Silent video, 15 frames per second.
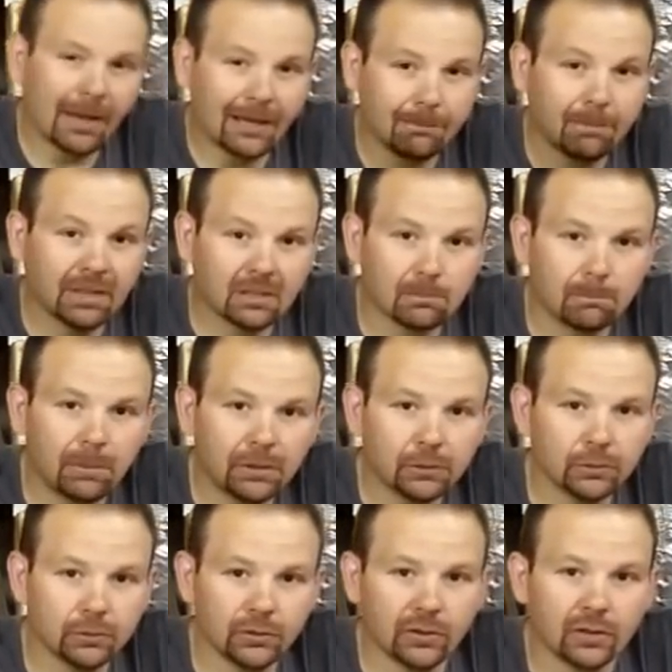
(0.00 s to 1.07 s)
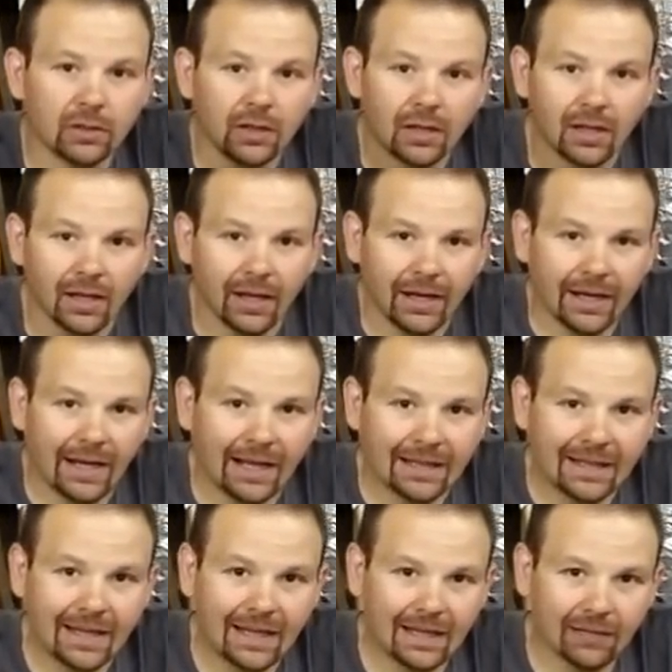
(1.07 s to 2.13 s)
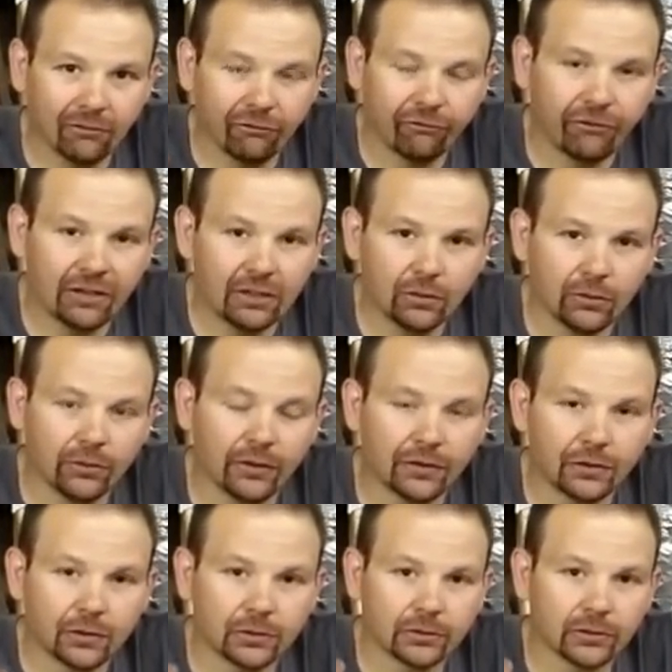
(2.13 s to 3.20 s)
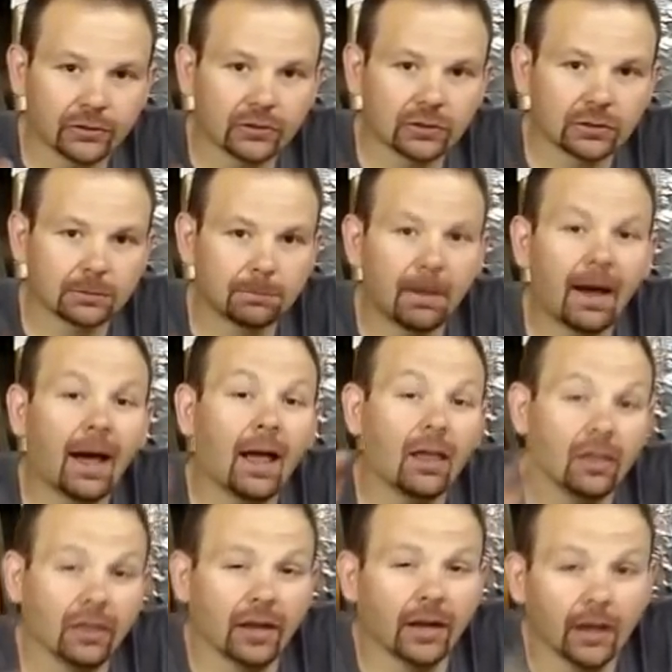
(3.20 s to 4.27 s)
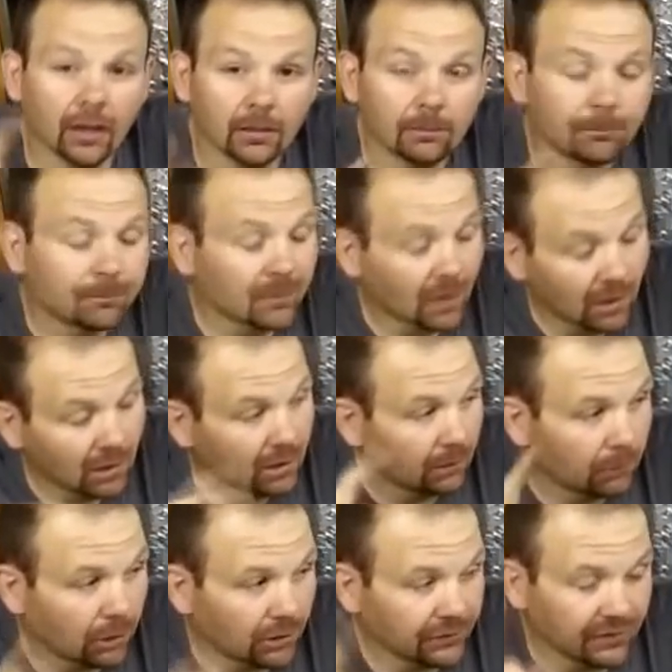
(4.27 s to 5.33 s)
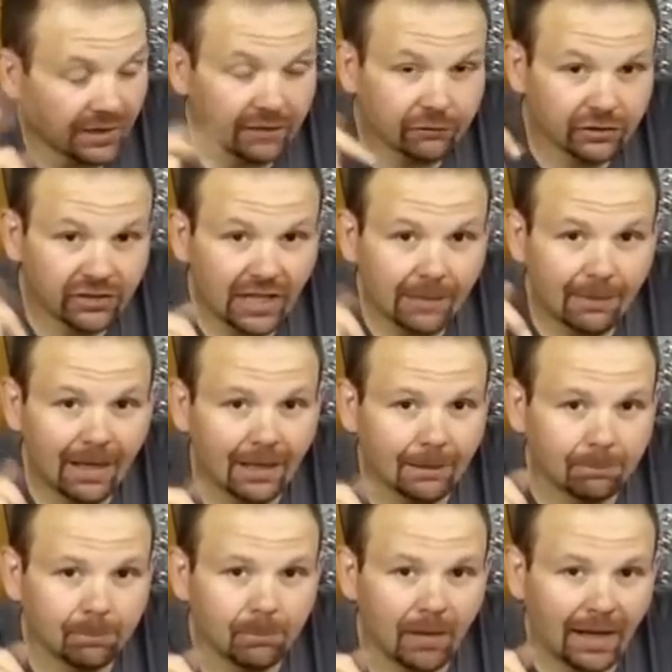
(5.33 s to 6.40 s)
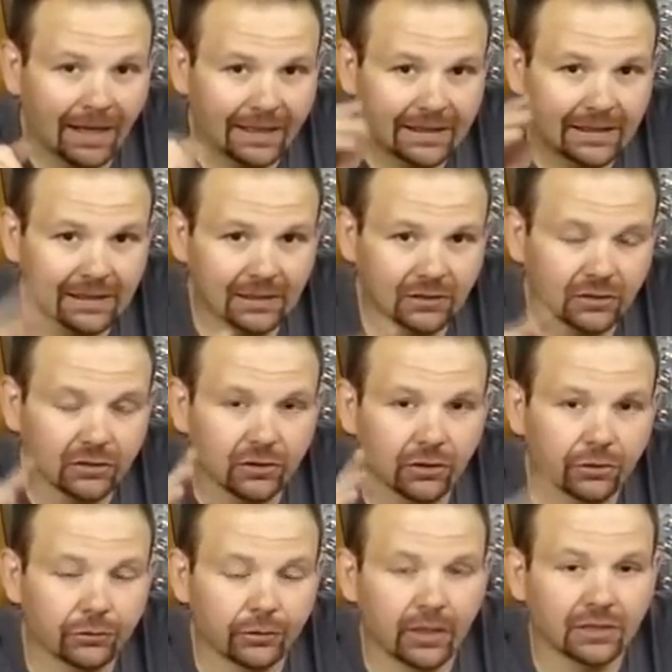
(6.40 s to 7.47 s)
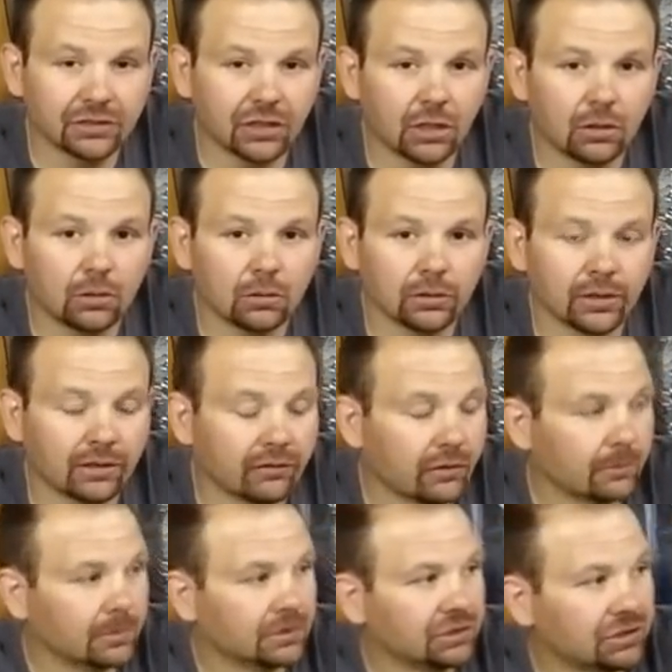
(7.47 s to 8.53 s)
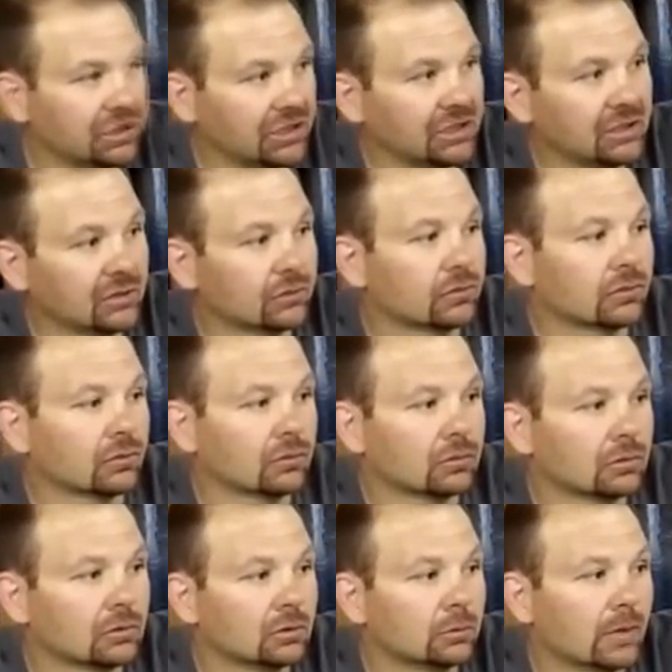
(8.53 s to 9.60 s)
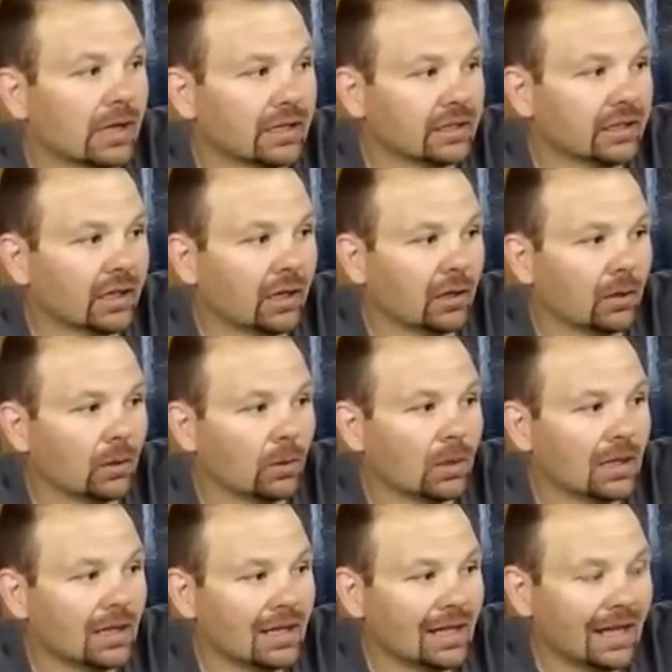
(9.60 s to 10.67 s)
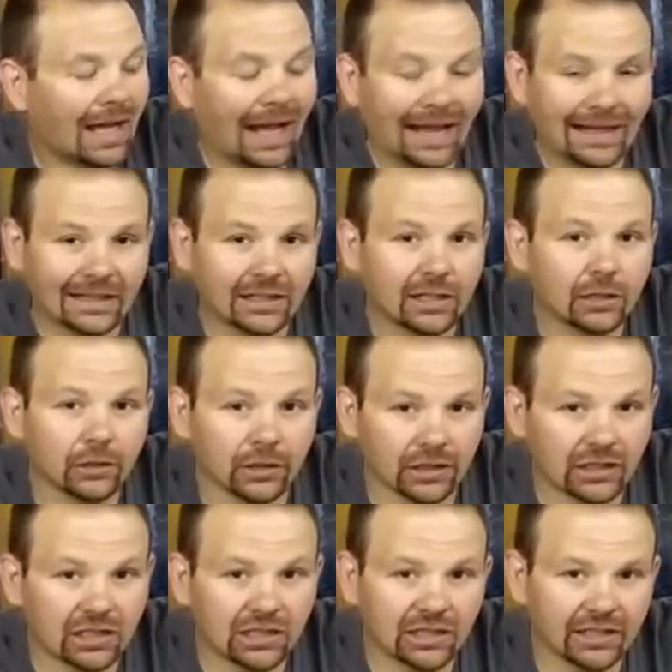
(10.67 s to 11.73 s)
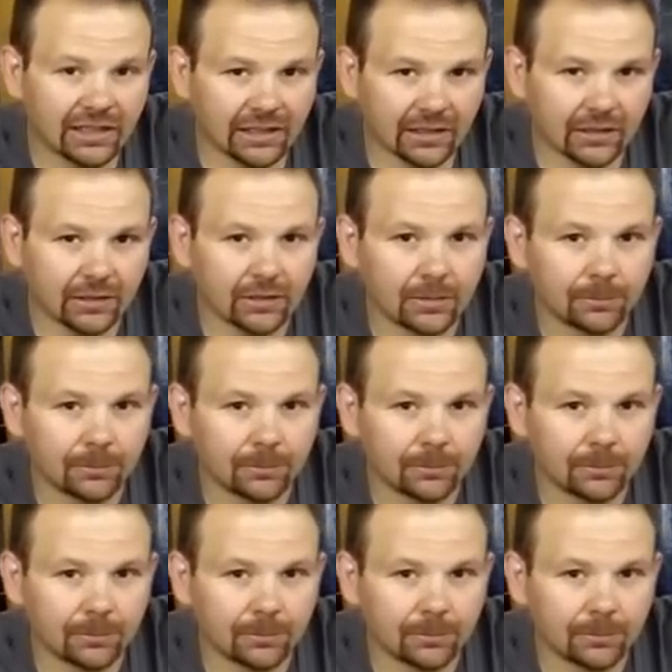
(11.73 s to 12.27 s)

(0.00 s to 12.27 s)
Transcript: my big boot and I can't feel that there's a spot there. Because every time I get to the threshold of the machine is ready to go, I can hear it click.